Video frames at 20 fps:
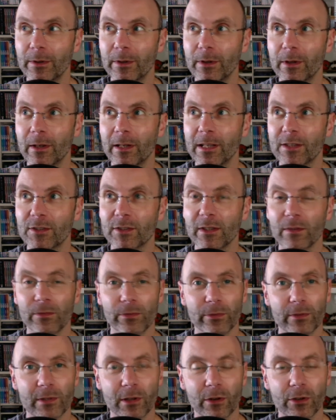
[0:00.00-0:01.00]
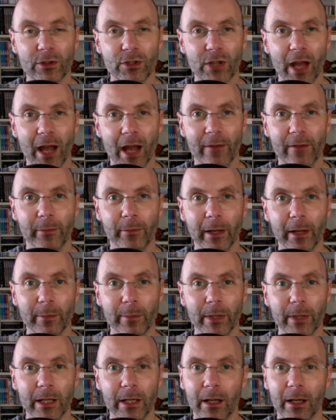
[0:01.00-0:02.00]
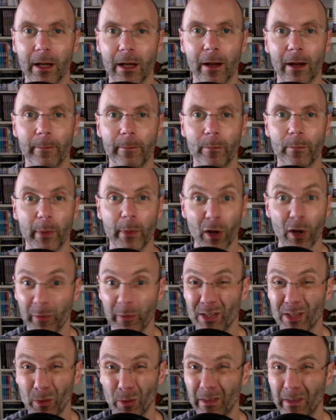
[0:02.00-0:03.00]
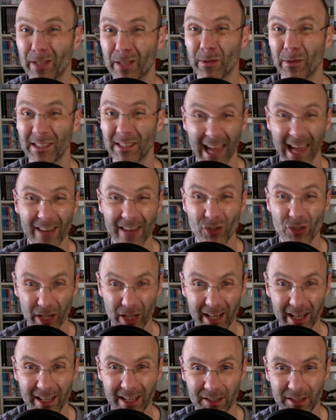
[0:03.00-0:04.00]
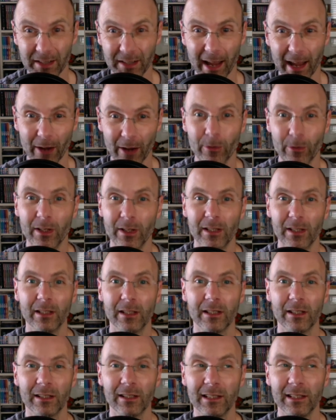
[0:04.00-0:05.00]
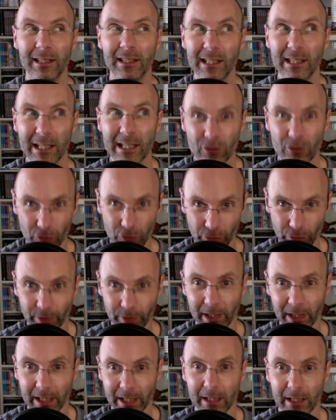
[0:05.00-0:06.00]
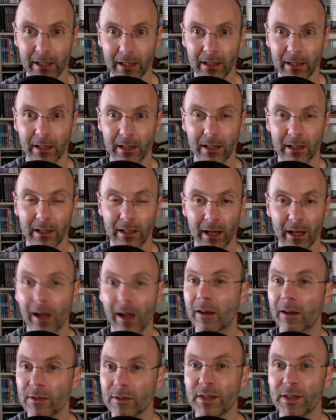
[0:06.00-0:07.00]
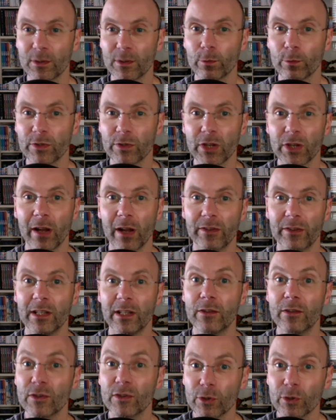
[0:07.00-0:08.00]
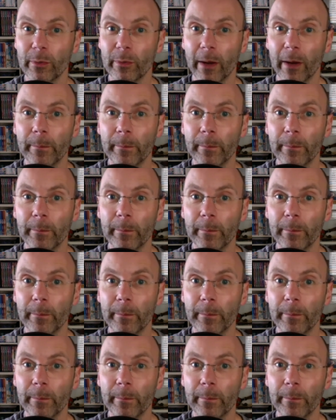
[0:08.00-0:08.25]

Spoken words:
listening for as long as you have, maybe. When I've been doing this for 10 years now, literally. Yeah, because this all started in the summer